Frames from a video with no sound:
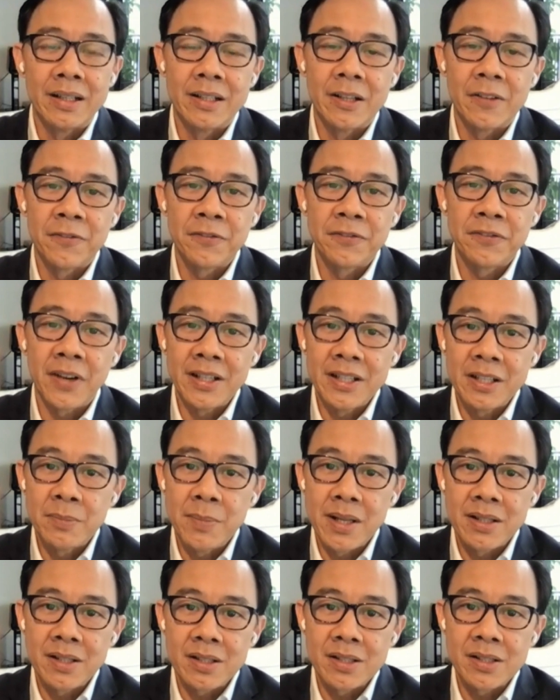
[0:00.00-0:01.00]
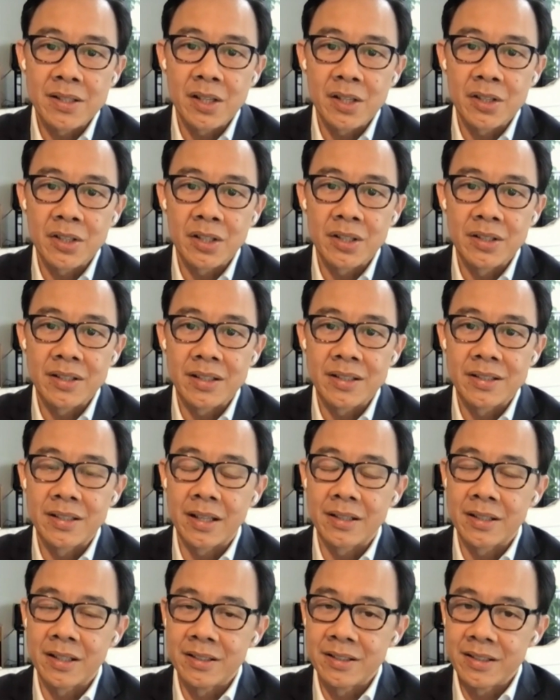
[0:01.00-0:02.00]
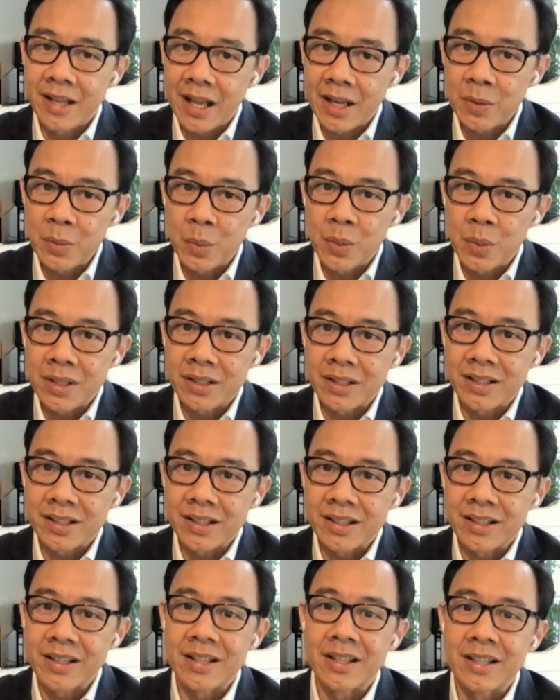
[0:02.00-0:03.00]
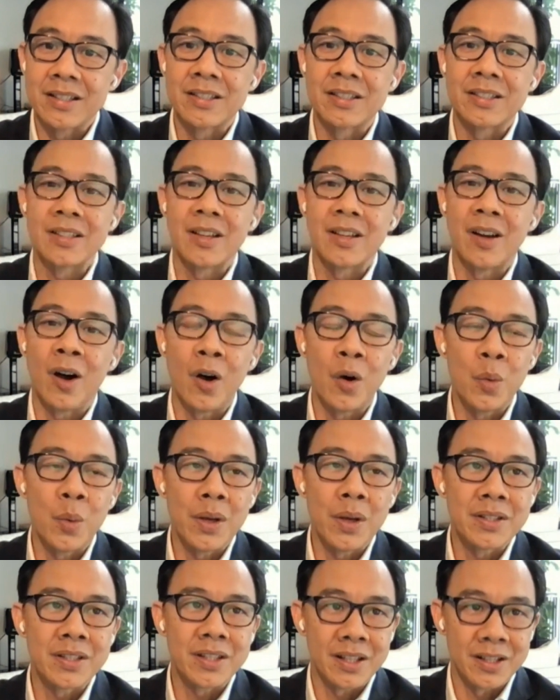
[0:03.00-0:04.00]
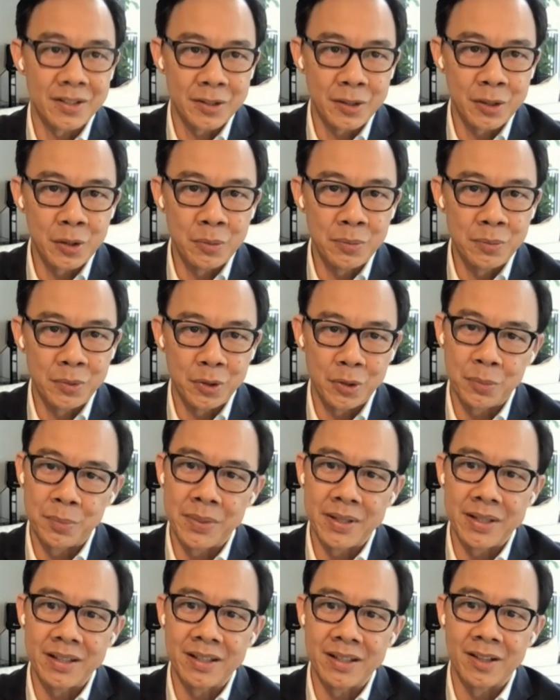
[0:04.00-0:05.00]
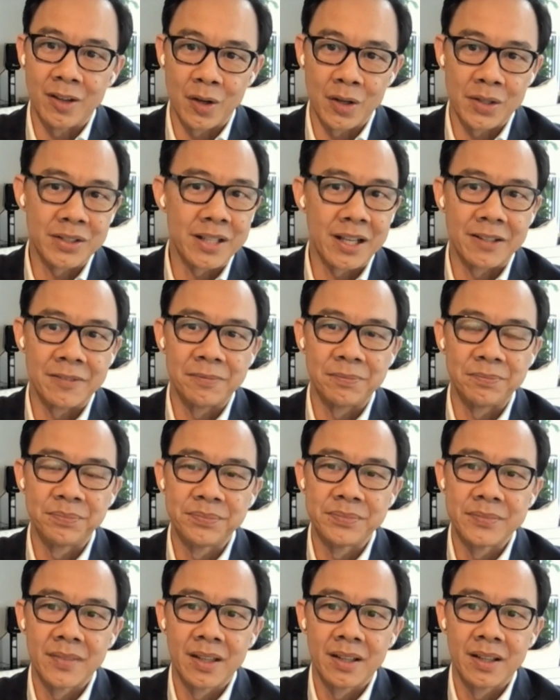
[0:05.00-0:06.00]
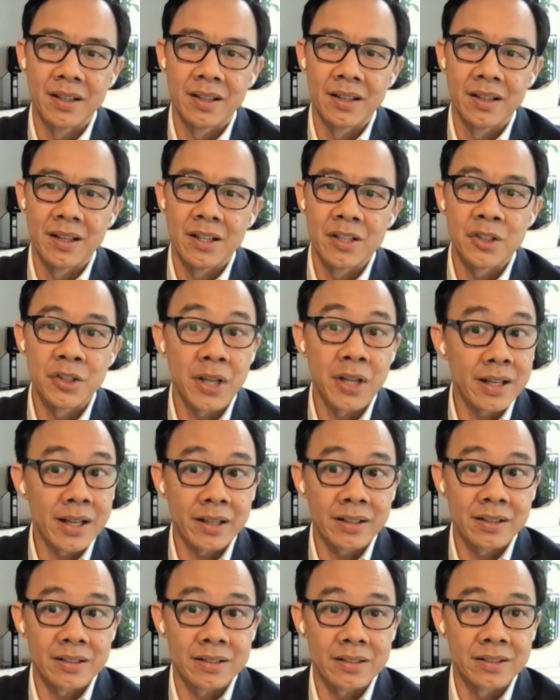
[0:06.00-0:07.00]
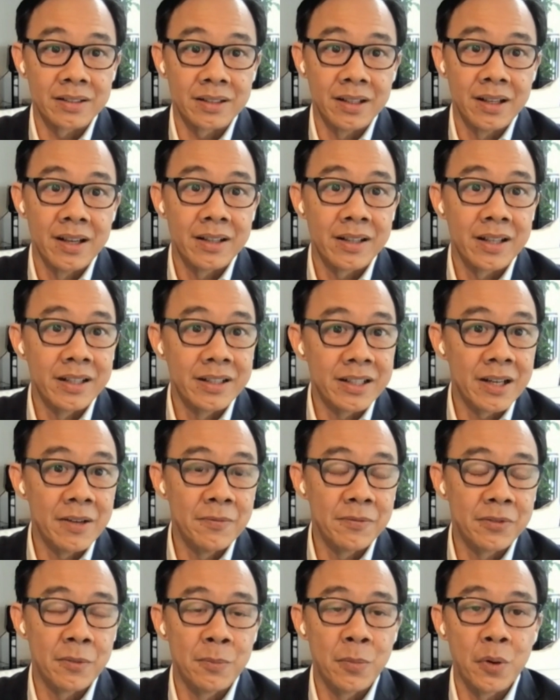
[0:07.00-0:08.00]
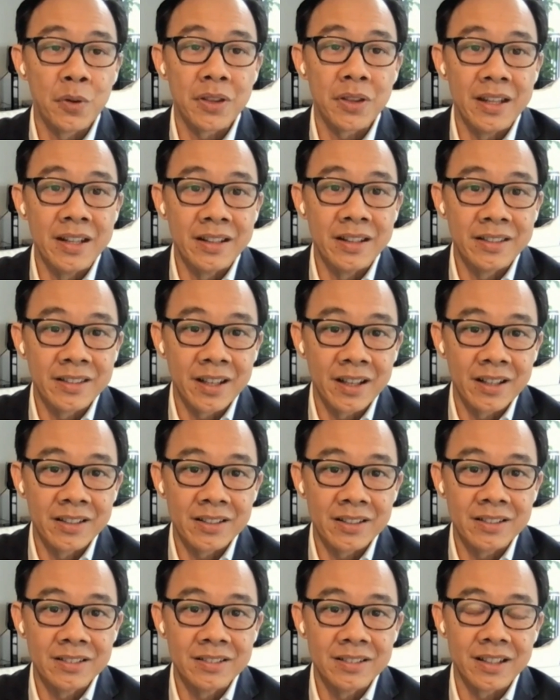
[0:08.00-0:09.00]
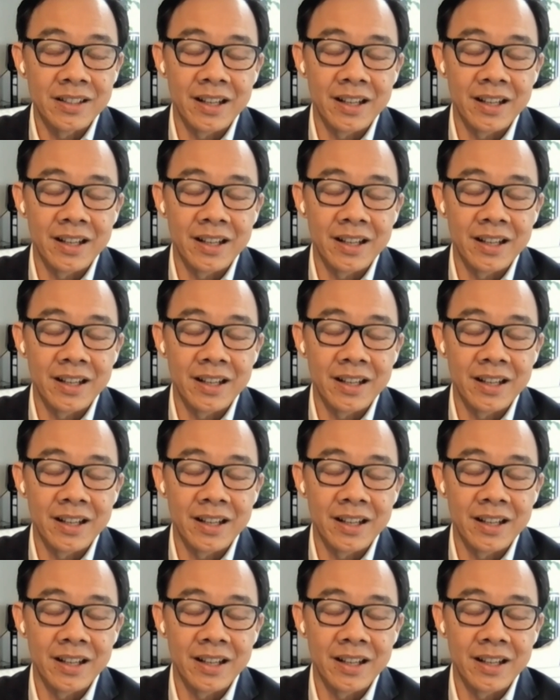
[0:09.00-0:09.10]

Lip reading: The fundamental assertion is that the network is always assumed to be hostile. Threat actors can come from both internal